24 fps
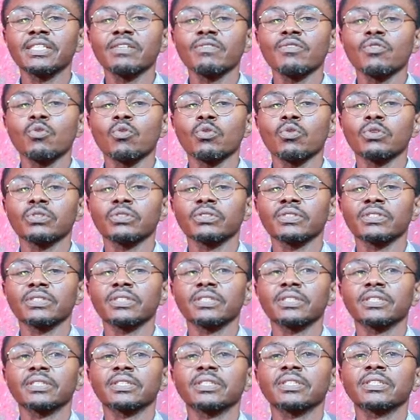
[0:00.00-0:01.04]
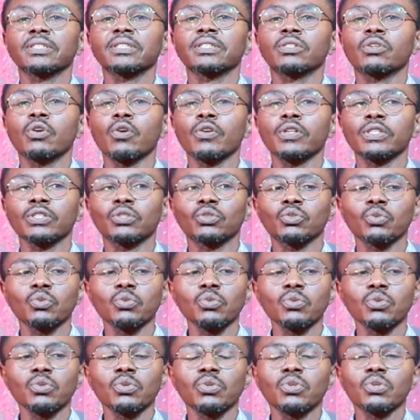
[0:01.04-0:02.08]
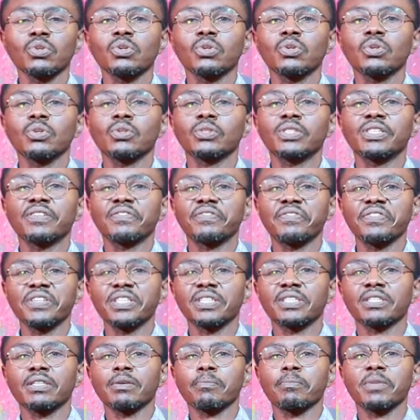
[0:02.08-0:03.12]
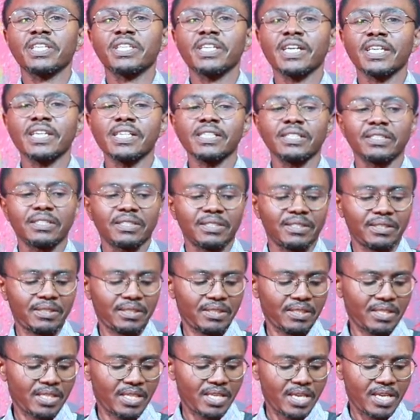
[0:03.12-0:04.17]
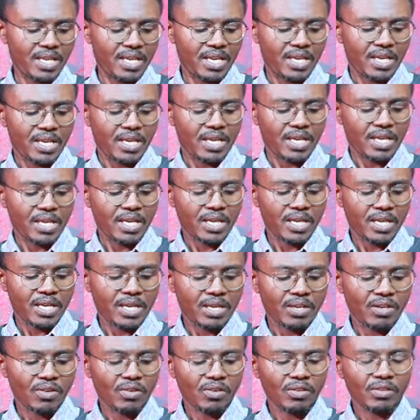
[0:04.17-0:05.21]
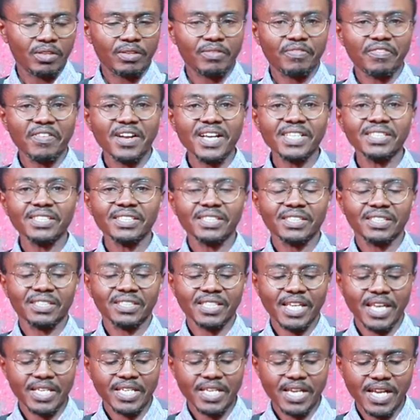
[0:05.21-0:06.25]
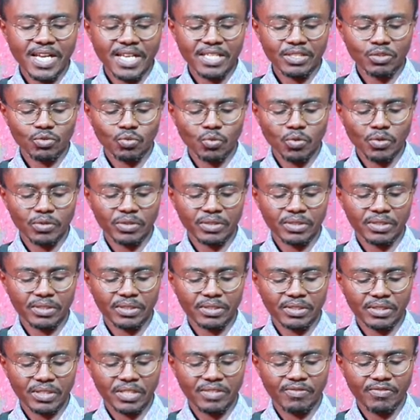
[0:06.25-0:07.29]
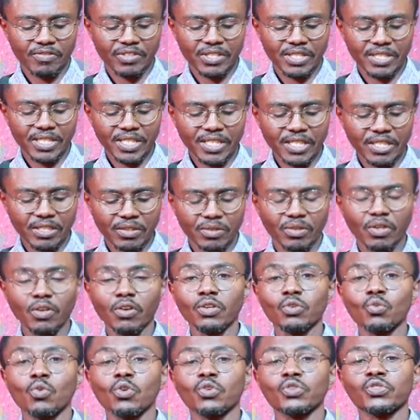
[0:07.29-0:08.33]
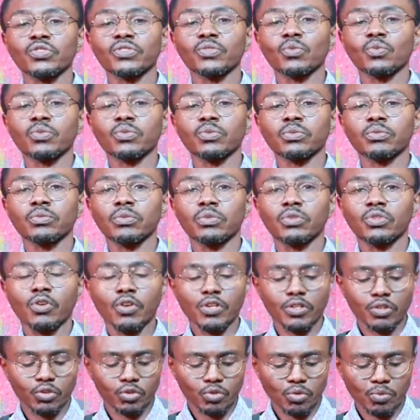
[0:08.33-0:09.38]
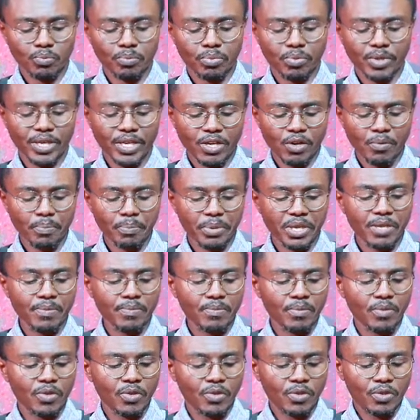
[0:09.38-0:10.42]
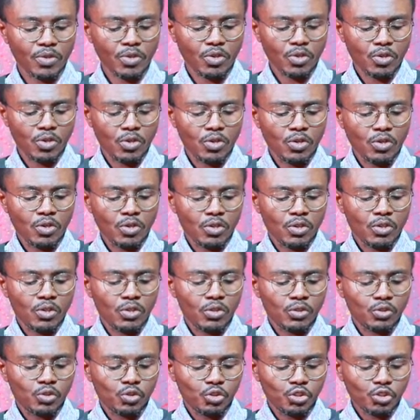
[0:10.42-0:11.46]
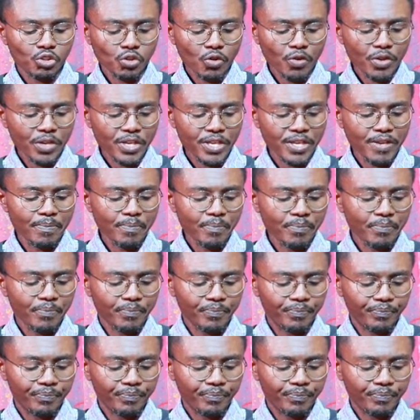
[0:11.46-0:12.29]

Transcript: if he was going to defeat the Midianites. The first sign he asked was, if indeed God was going to help him, to show him